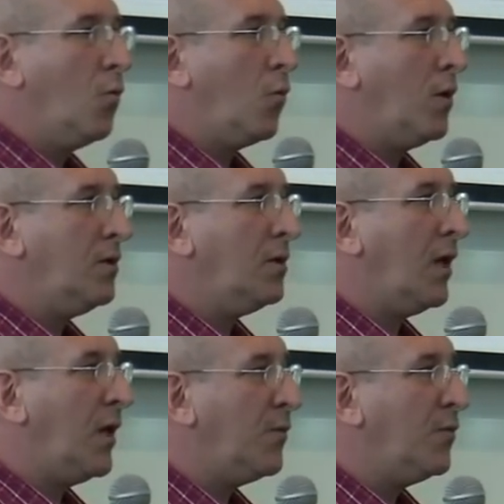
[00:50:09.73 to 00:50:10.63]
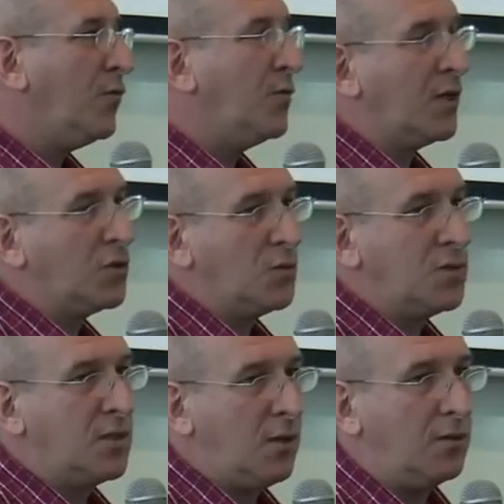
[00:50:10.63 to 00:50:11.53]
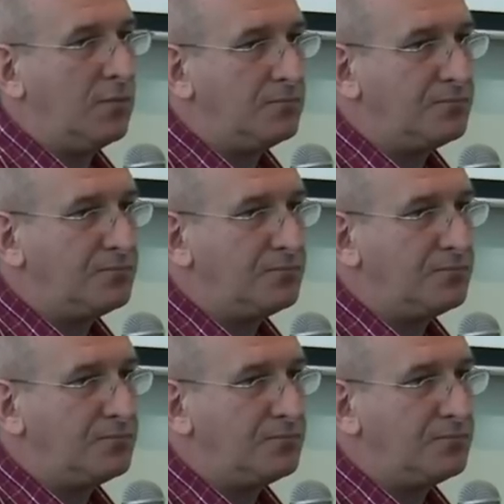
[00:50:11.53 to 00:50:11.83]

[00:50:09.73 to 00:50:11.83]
When did the library movement actually start?